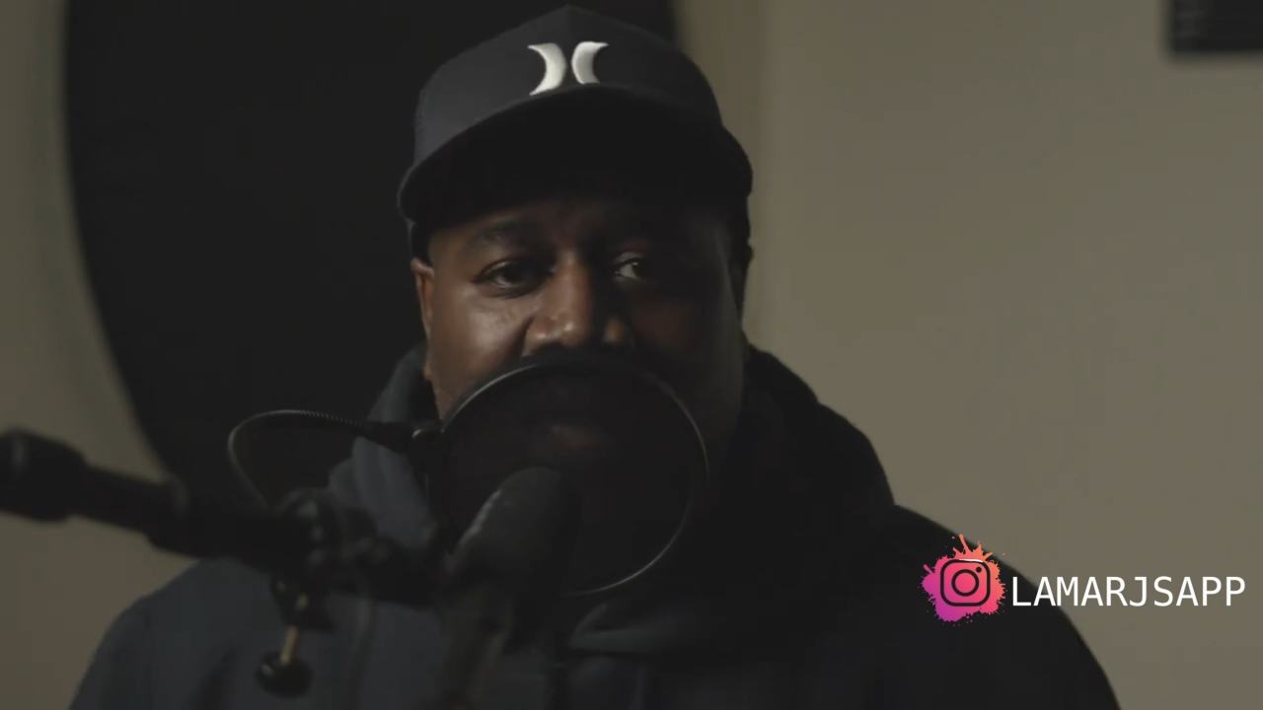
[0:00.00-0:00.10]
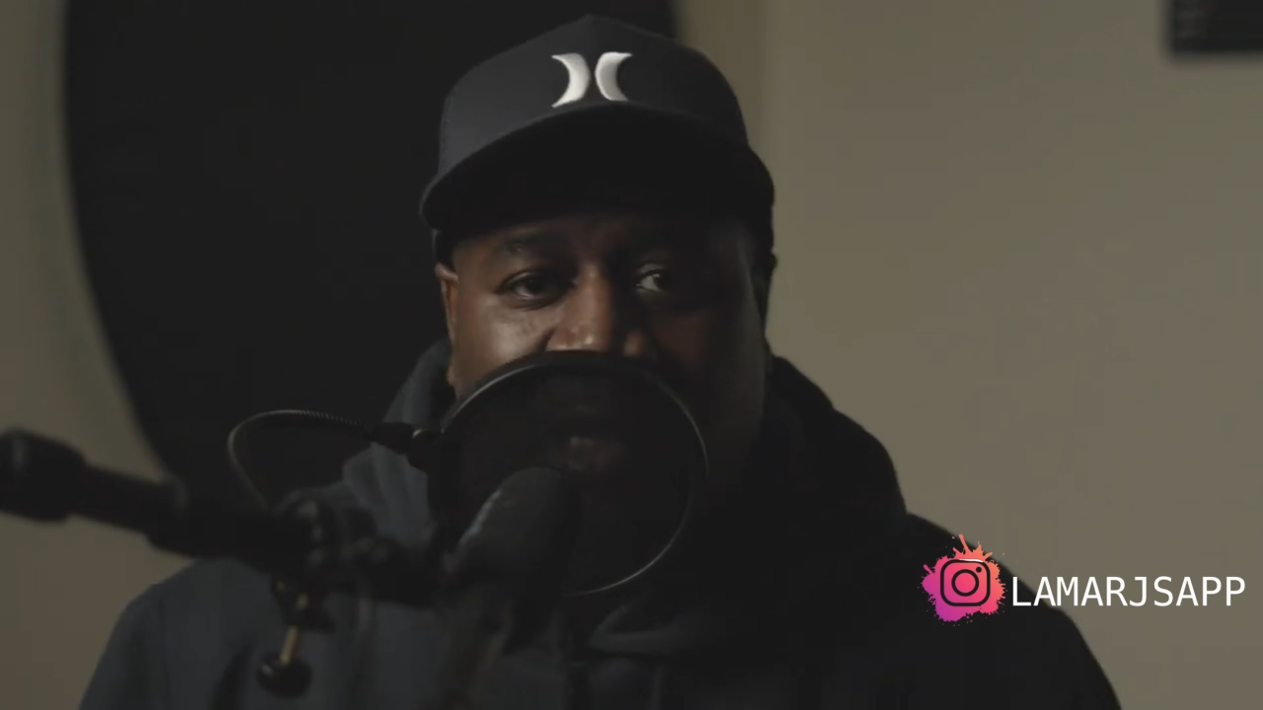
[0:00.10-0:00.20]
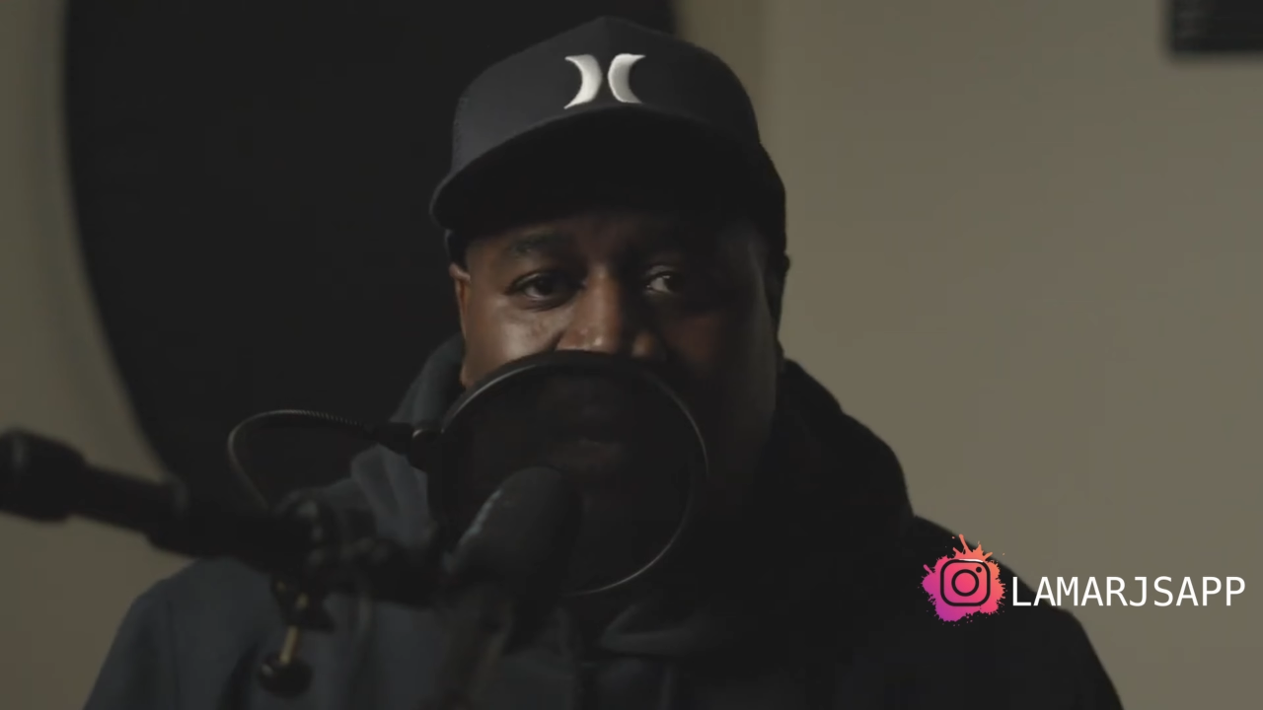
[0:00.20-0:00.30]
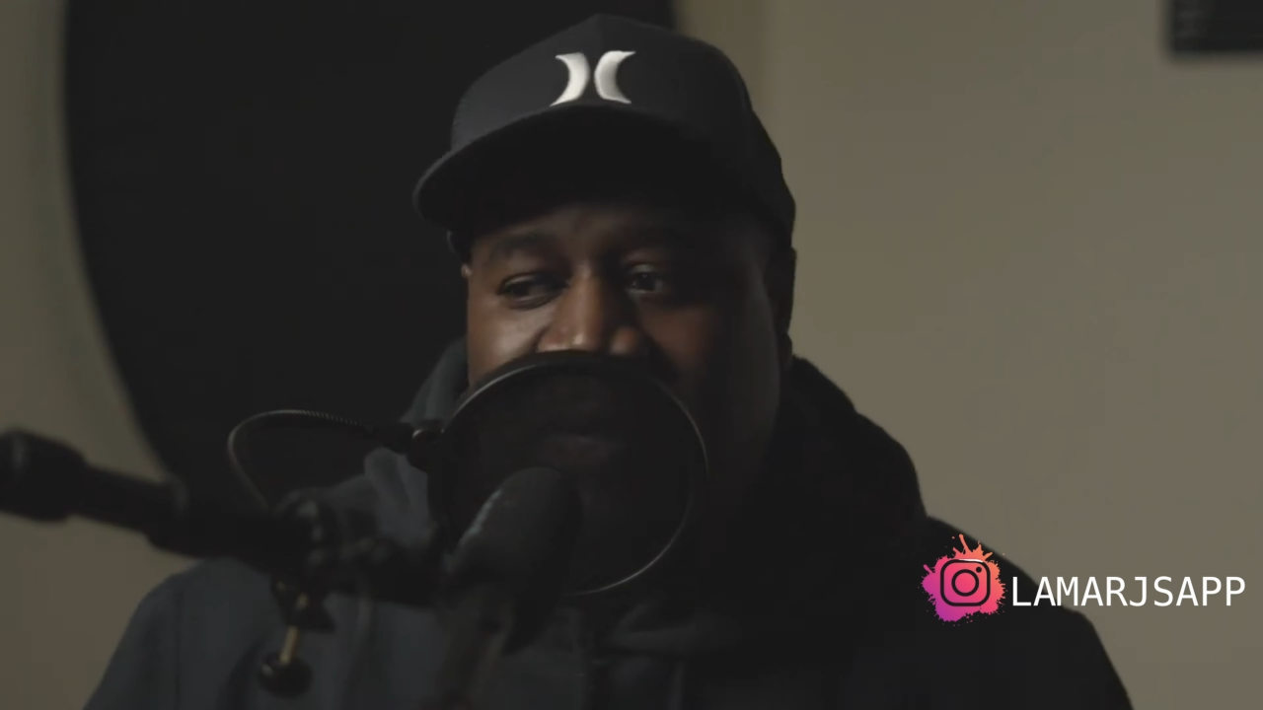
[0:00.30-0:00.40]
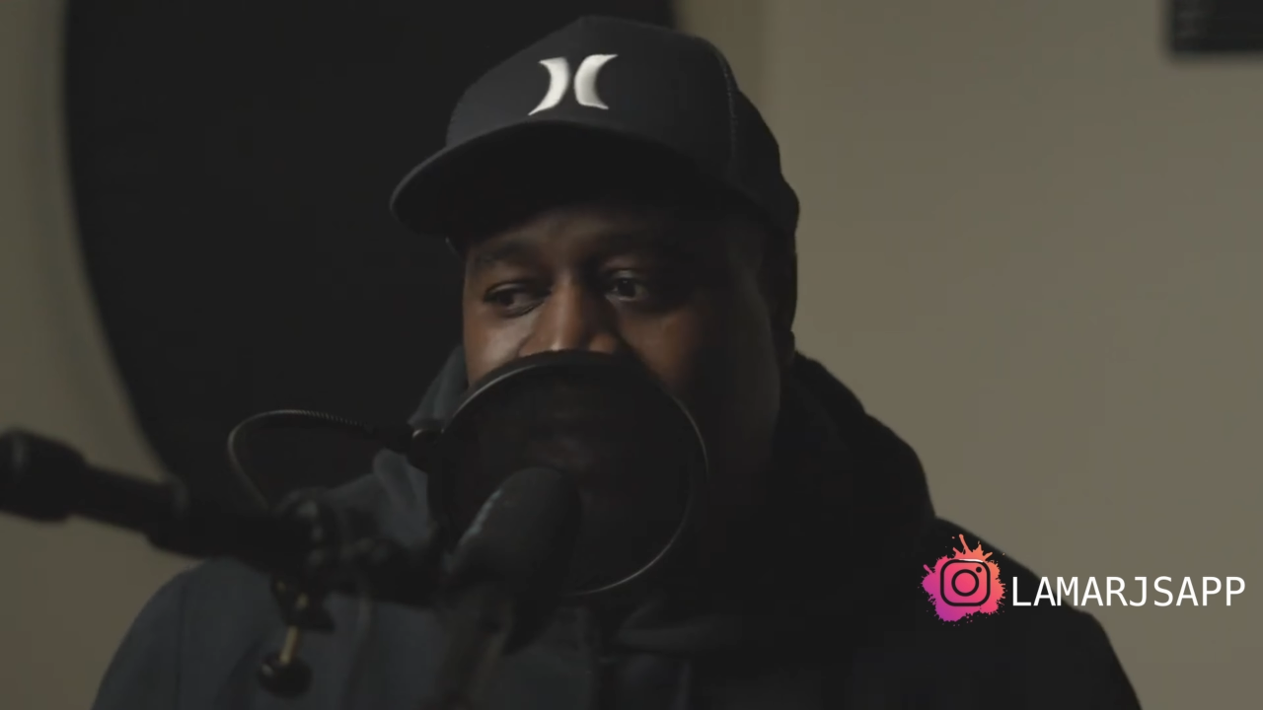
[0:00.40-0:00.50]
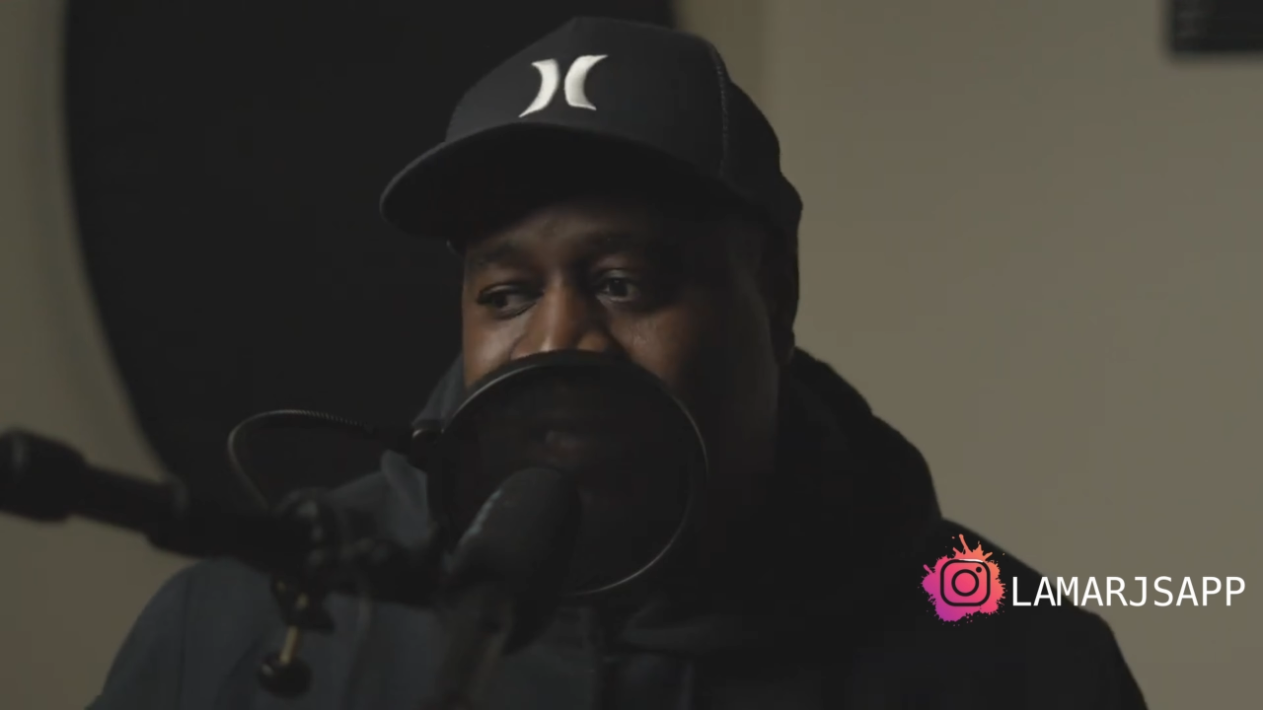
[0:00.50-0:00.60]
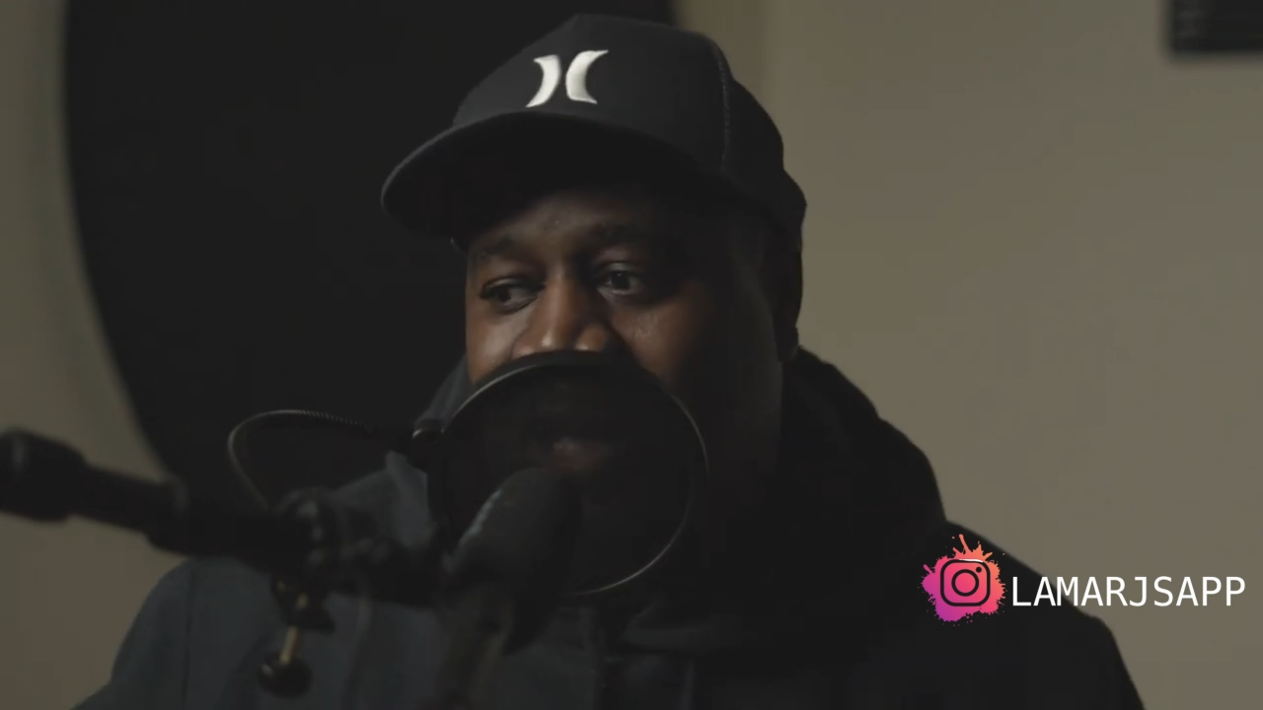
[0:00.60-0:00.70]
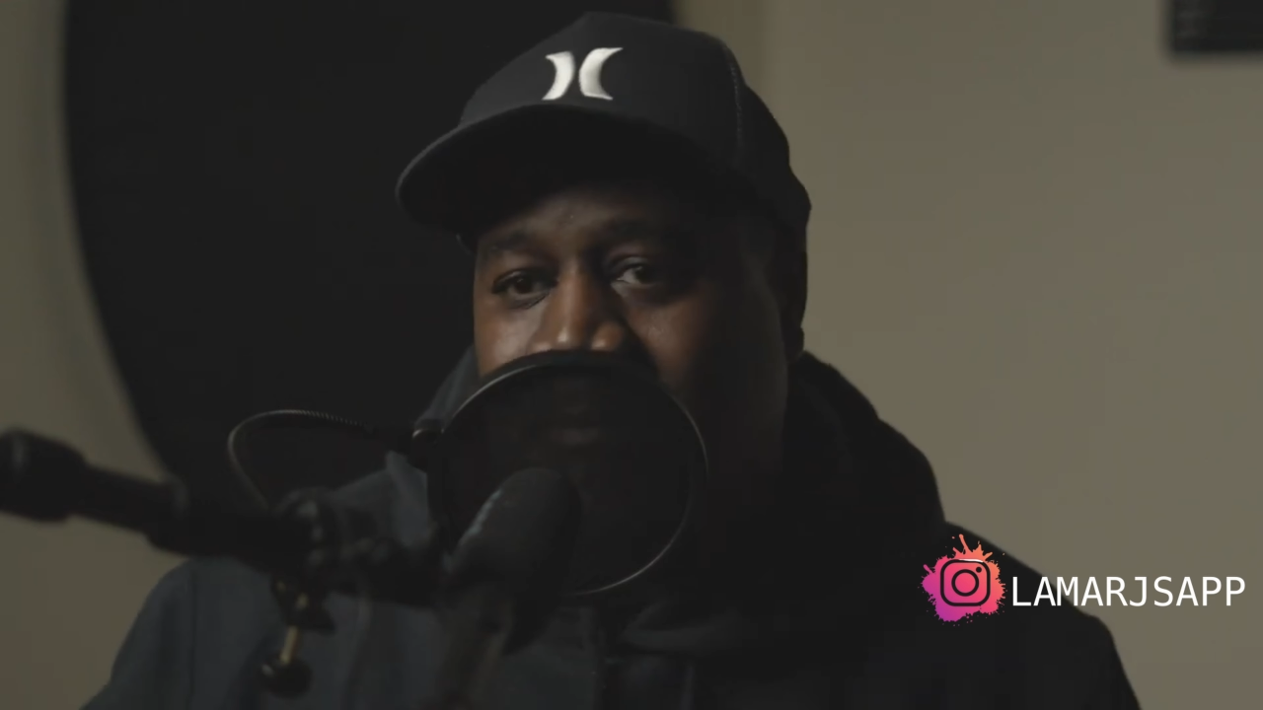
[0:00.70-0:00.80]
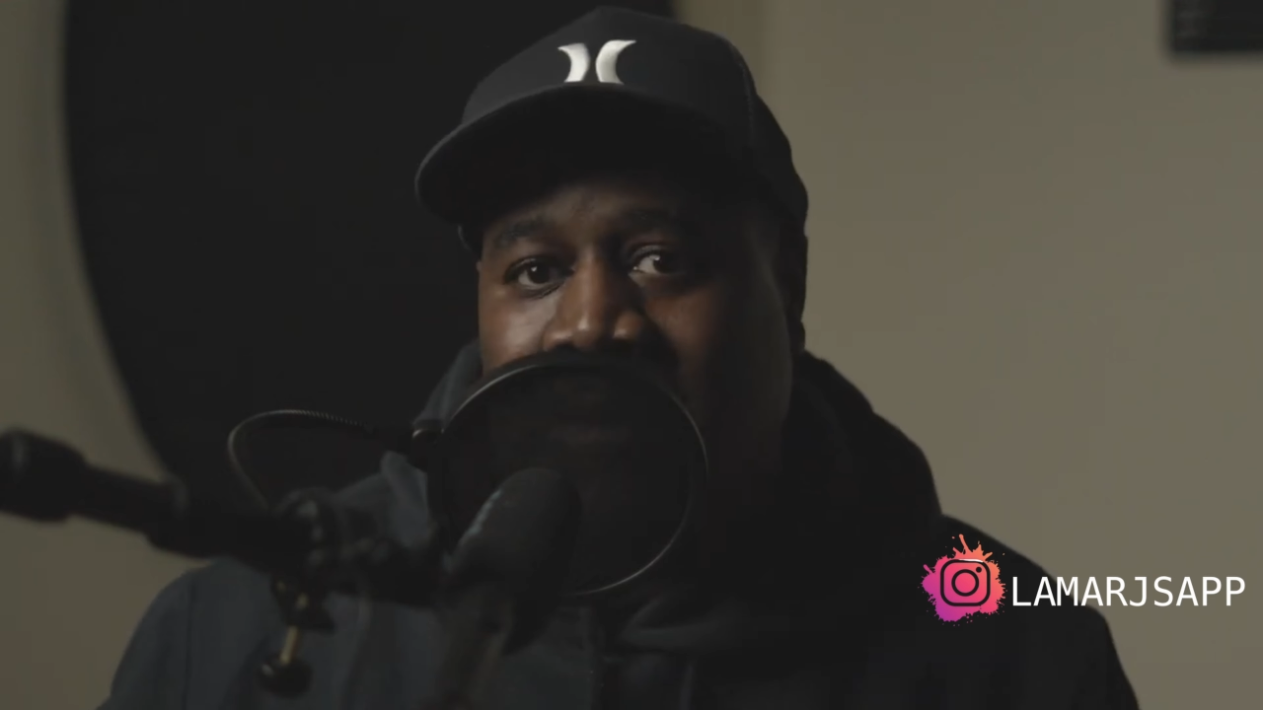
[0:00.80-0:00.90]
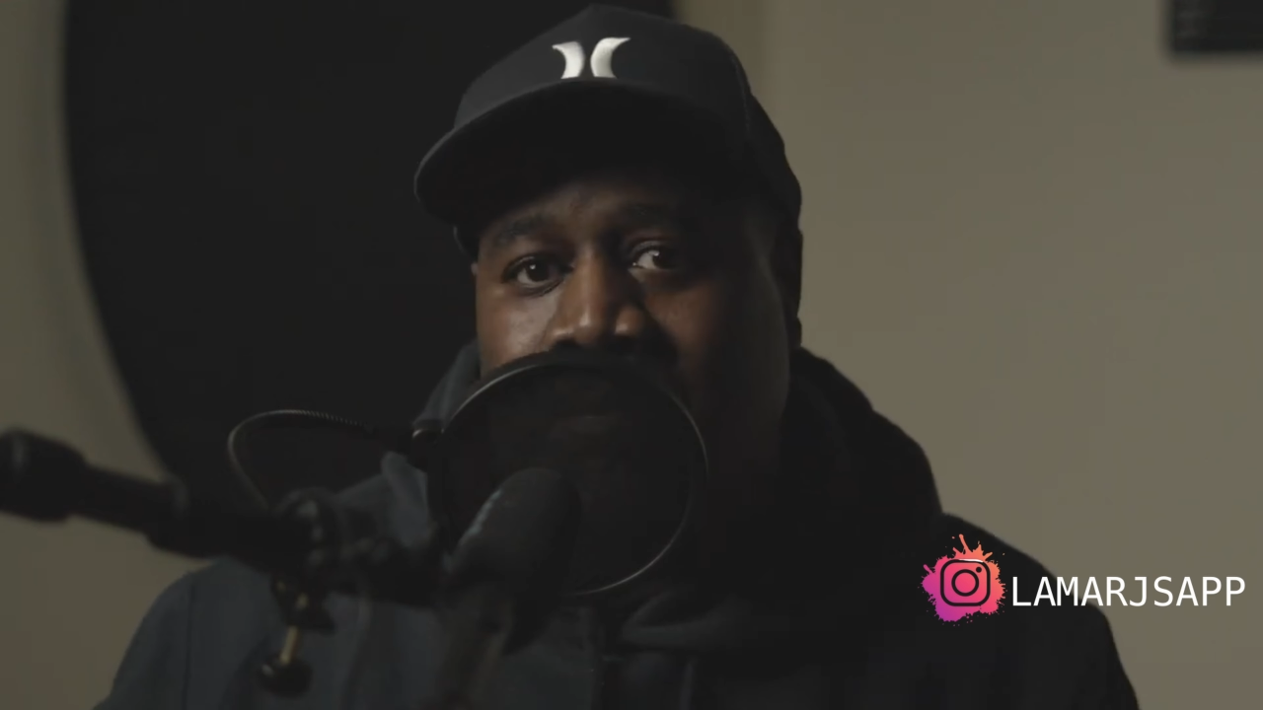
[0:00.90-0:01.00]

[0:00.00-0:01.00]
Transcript: And by the time I